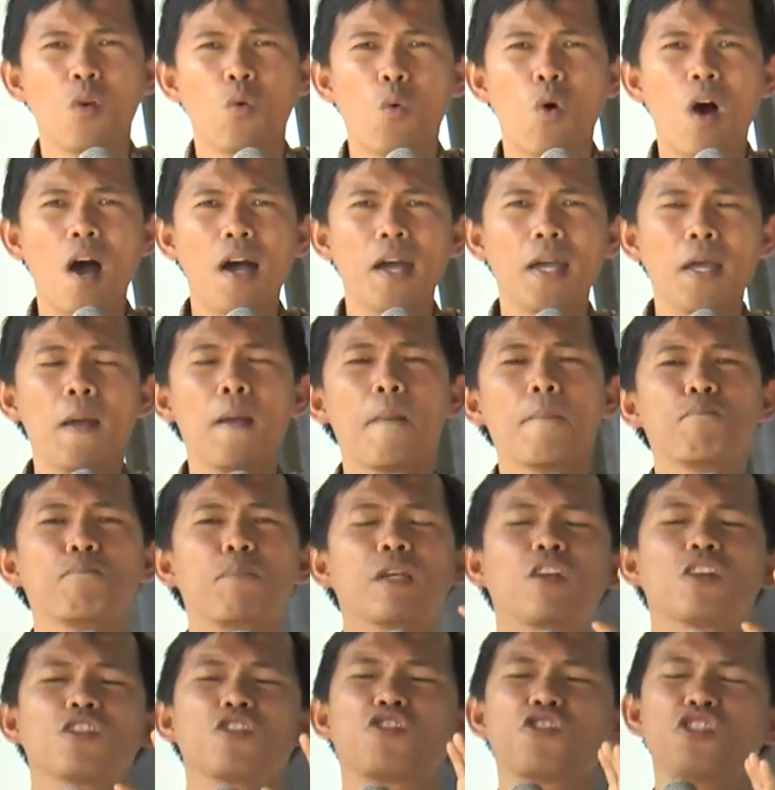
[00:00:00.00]
Why?
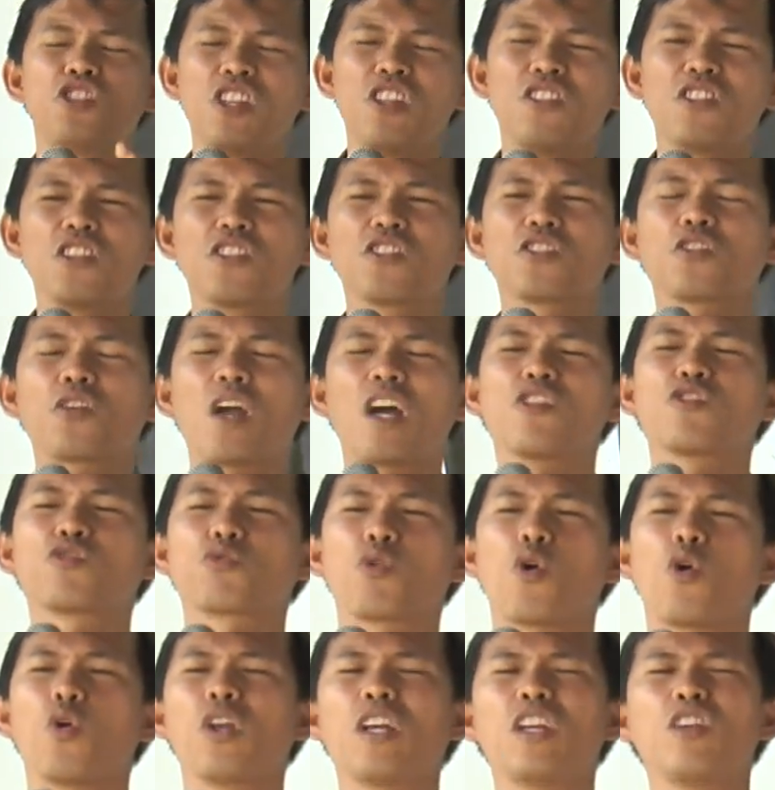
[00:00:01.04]
Because Jesus Christ's
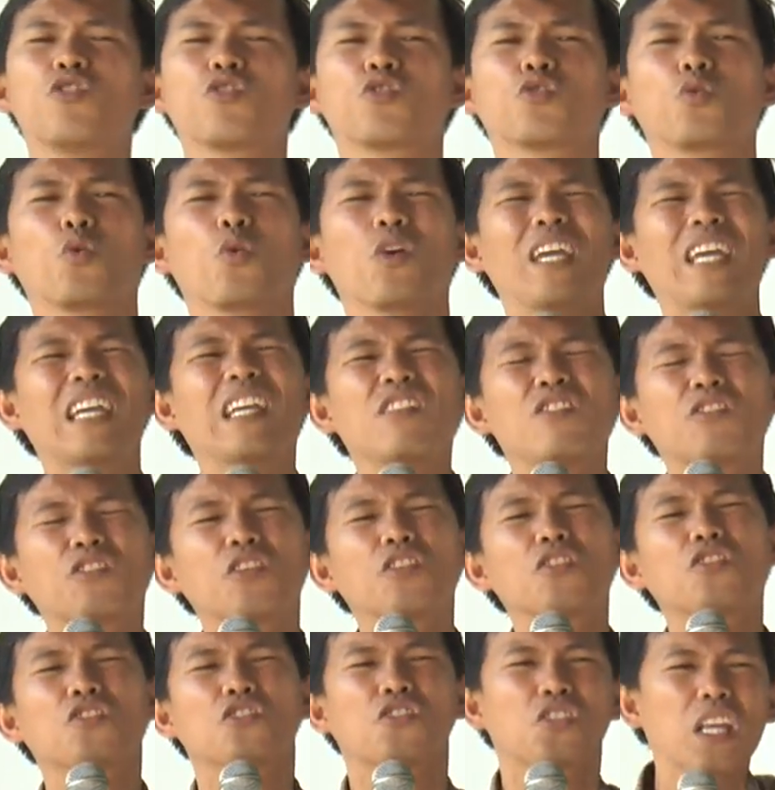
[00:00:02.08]
role is to
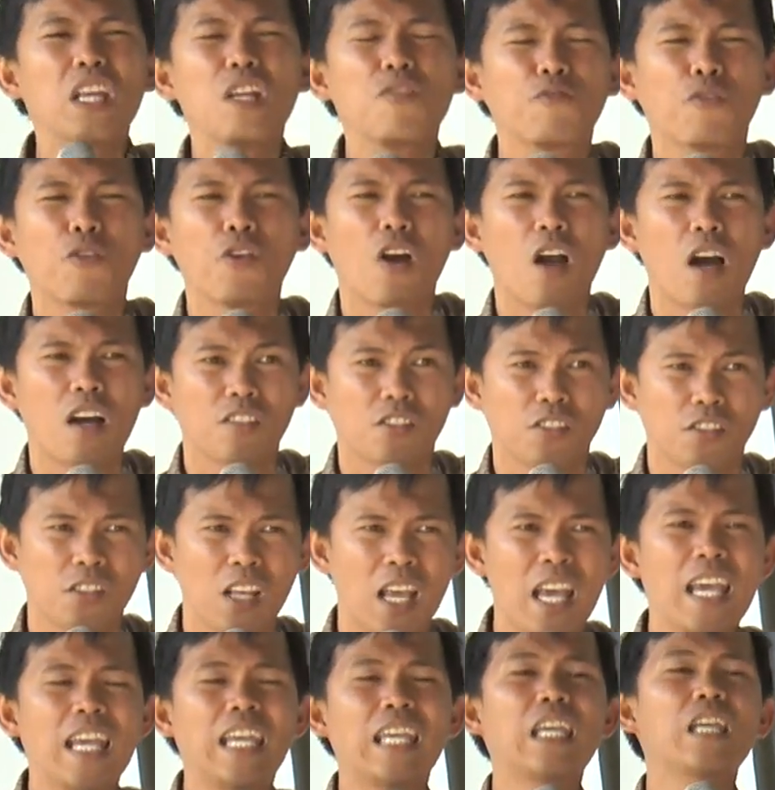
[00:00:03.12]
intercede for
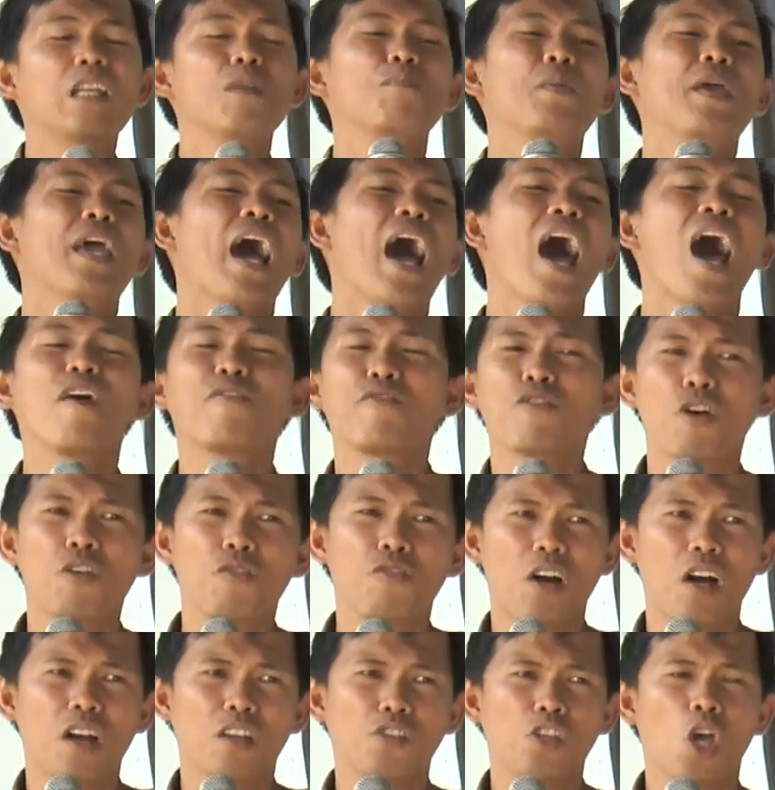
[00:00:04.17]
us in behalf
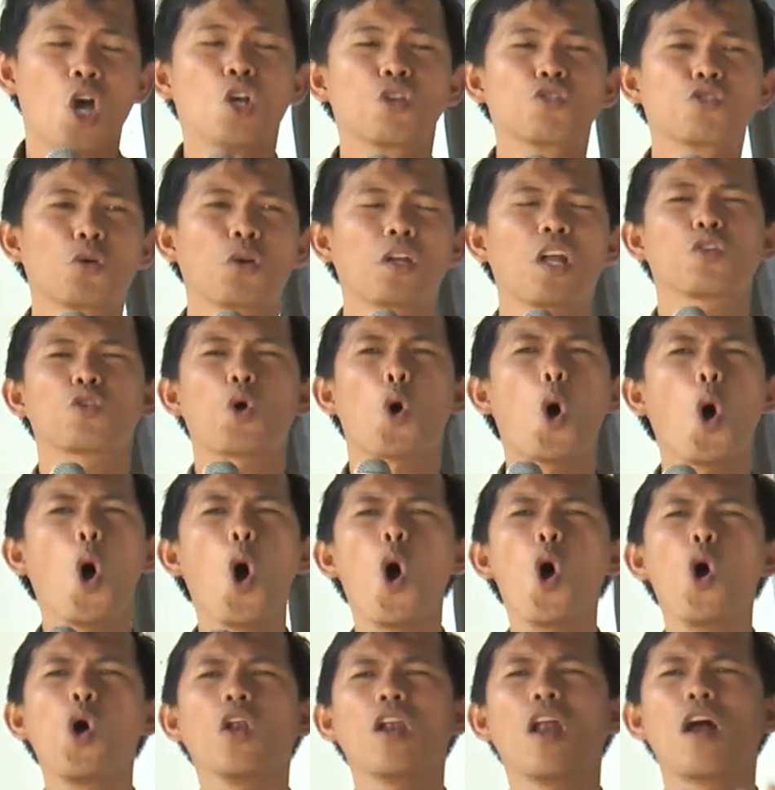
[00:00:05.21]
of us so that
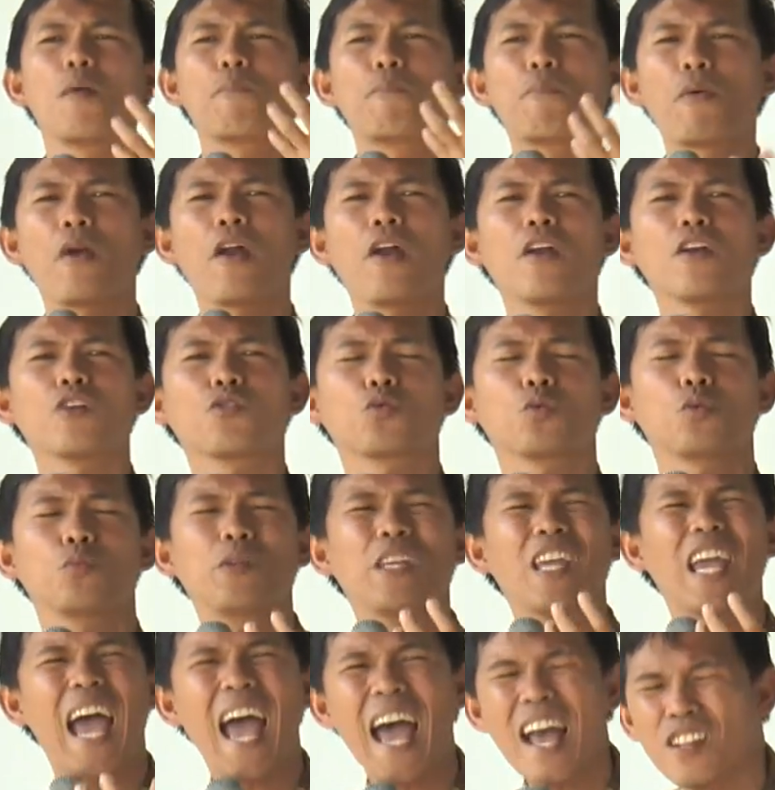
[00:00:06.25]
all our prayers will
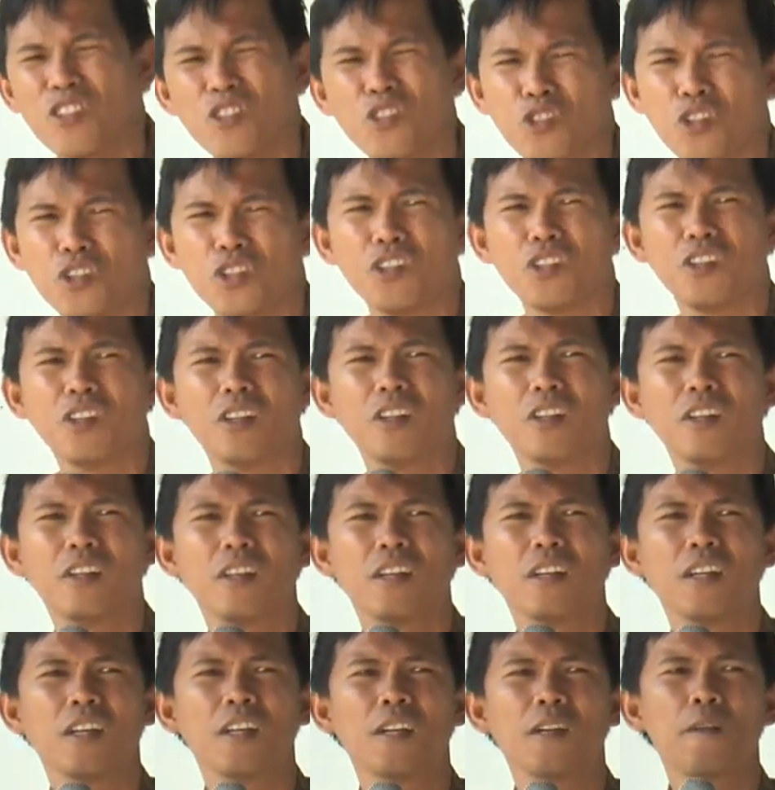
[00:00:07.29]
be answered.
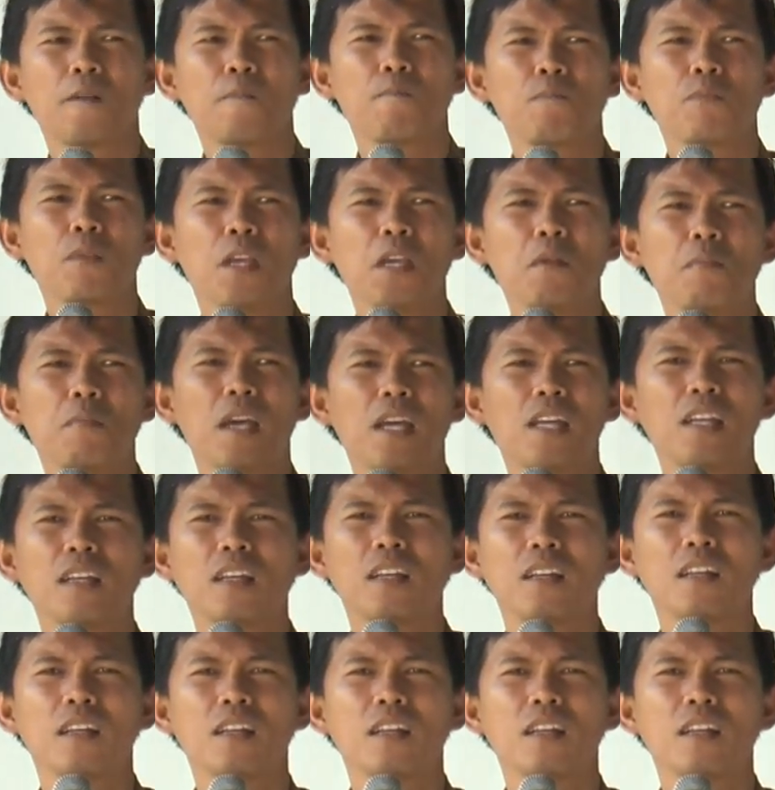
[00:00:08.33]
Amen?